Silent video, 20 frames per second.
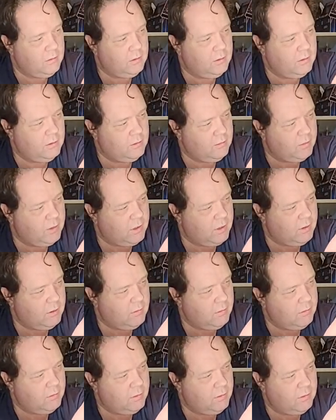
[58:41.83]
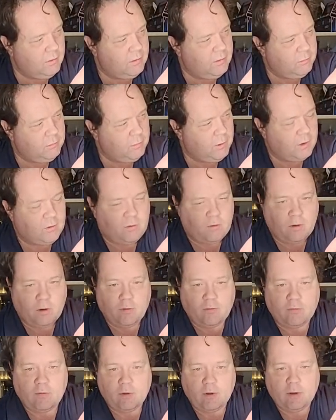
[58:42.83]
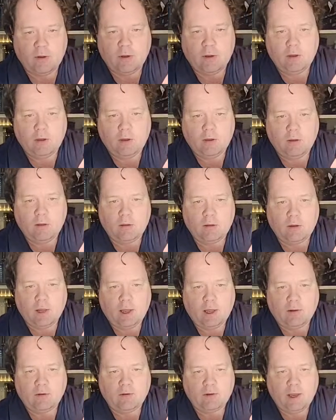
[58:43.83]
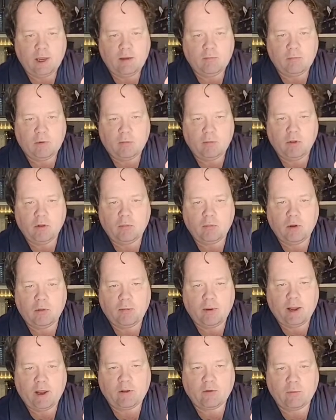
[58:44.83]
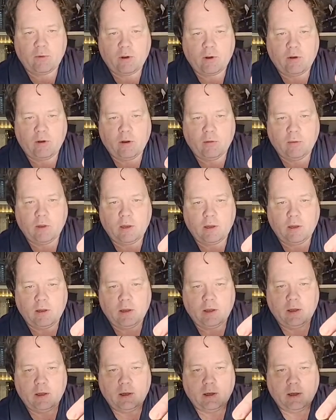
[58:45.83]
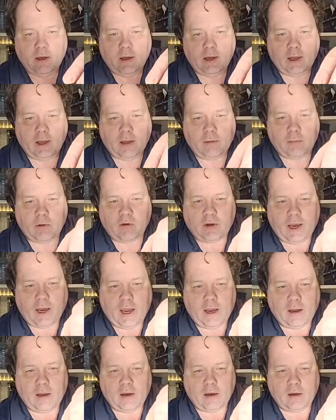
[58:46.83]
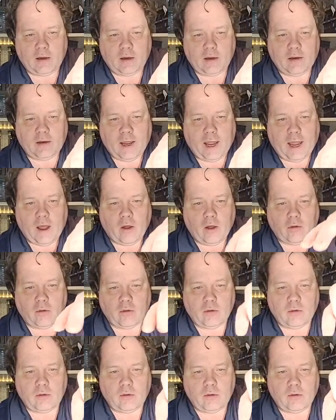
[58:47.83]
Here we go. Picture of the landscape. I'll be able to put password here in a minute. Yeah, but you can't get a good down